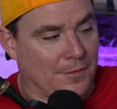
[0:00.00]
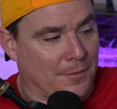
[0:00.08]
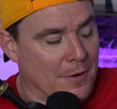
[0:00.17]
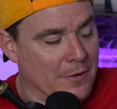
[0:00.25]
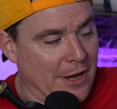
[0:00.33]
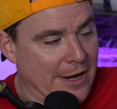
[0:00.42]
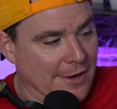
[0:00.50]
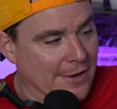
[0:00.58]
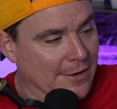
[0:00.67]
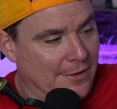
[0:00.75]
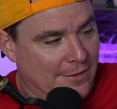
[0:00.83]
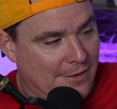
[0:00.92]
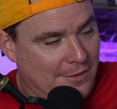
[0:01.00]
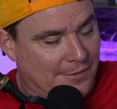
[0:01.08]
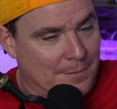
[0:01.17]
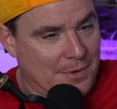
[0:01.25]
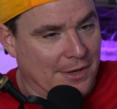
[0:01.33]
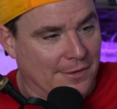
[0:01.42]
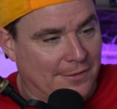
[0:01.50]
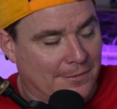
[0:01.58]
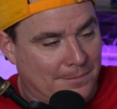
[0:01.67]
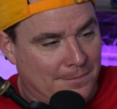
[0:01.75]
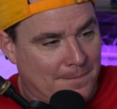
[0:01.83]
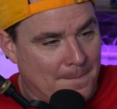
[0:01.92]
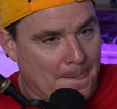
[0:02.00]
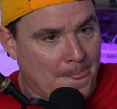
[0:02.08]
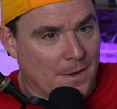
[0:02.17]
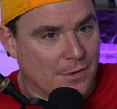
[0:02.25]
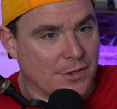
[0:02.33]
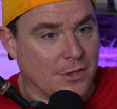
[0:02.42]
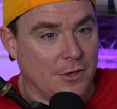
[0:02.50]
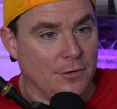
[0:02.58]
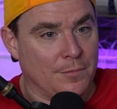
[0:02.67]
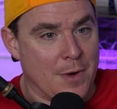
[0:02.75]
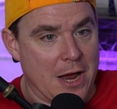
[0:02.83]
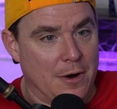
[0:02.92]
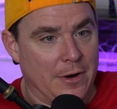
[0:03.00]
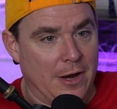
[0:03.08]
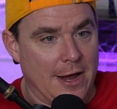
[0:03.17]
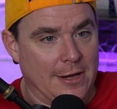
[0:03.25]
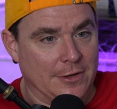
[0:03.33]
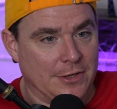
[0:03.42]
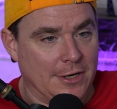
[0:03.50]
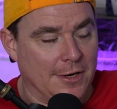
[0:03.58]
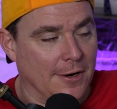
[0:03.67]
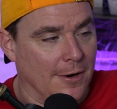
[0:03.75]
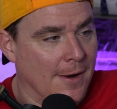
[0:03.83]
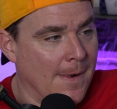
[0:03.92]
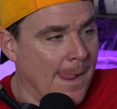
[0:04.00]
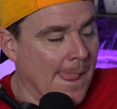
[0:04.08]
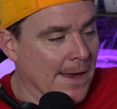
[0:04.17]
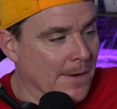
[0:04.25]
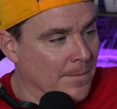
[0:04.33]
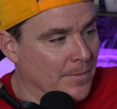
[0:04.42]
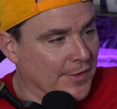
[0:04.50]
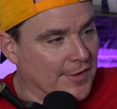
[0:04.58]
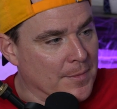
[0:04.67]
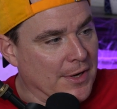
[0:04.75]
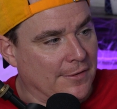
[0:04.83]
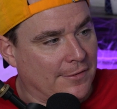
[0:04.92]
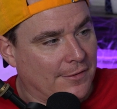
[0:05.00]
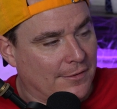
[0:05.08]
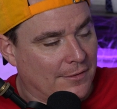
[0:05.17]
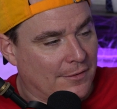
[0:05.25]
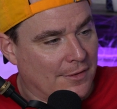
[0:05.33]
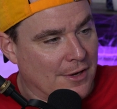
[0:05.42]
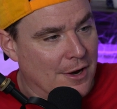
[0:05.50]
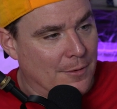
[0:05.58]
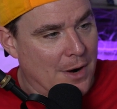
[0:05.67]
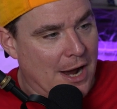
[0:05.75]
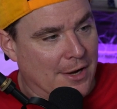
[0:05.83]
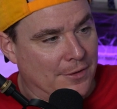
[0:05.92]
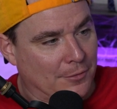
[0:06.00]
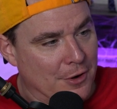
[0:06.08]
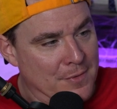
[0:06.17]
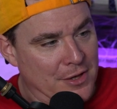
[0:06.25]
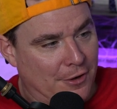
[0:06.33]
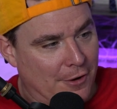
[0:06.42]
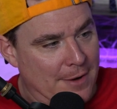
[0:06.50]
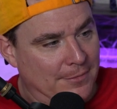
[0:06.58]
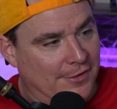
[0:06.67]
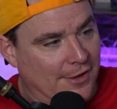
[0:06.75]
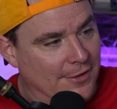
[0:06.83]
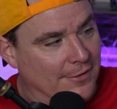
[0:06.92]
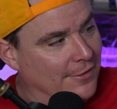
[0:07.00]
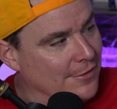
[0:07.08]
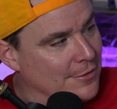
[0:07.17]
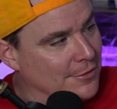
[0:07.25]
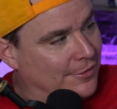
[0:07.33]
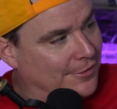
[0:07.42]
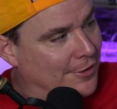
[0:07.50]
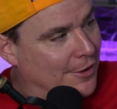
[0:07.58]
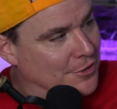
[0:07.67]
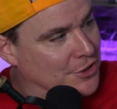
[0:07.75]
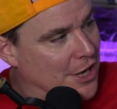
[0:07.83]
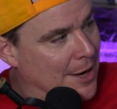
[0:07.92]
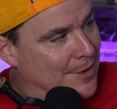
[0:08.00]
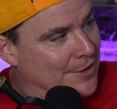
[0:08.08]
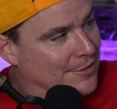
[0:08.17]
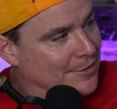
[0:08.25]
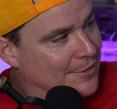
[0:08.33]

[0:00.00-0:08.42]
throwing like somebody's. Just to use my own analogy here, somebody's rocking 3 milligram zins, and you just start jamming